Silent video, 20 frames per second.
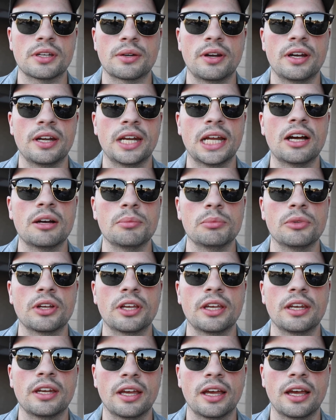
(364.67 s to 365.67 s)
Like right now, I'm
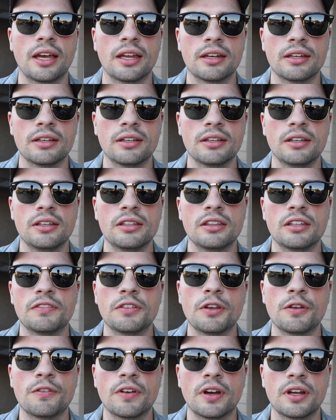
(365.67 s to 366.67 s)
looking at the
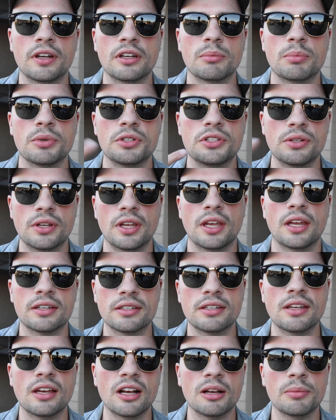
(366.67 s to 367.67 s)
viewfinder, but you can't
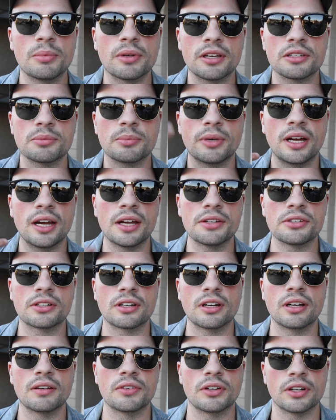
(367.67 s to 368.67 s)
tell because my eyes are
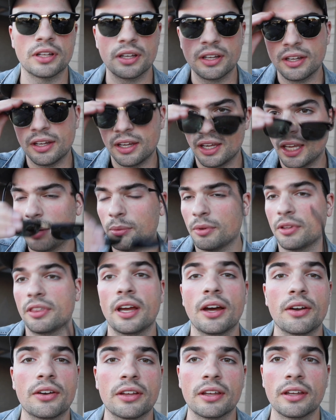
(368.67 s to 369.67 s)
covered. And
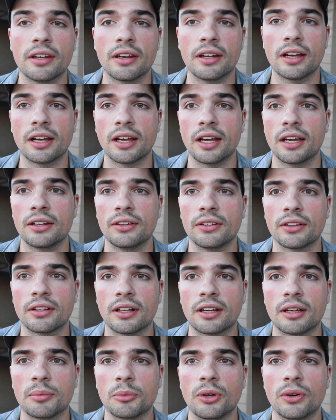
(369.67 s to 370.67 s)
without it, I kind of look
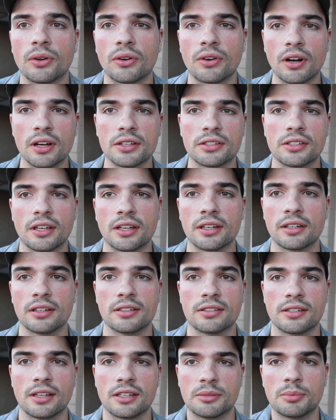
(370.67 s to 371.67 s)
like I'm going cross-eyed
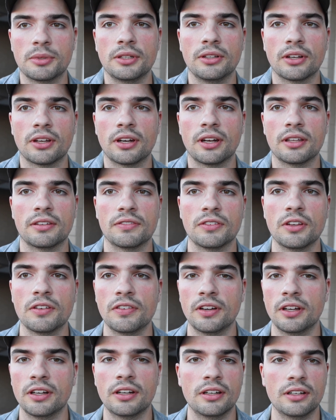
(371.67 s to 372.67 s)
because that's me looking at the
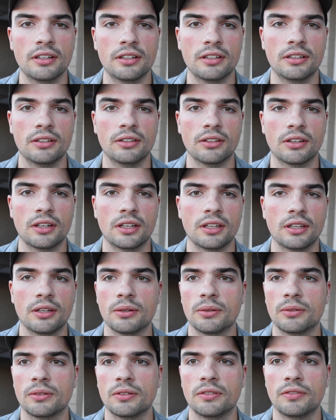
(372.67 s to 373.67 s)
viewfinder, looking at
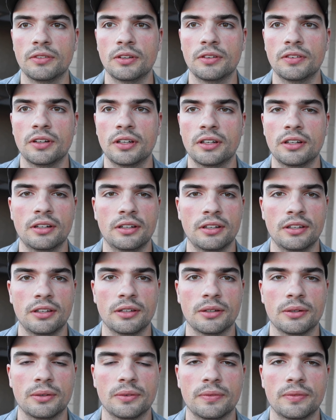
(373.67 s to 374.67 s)
you. Viewfinder,
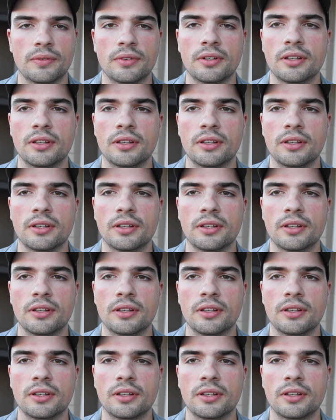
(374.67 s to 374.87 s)
you.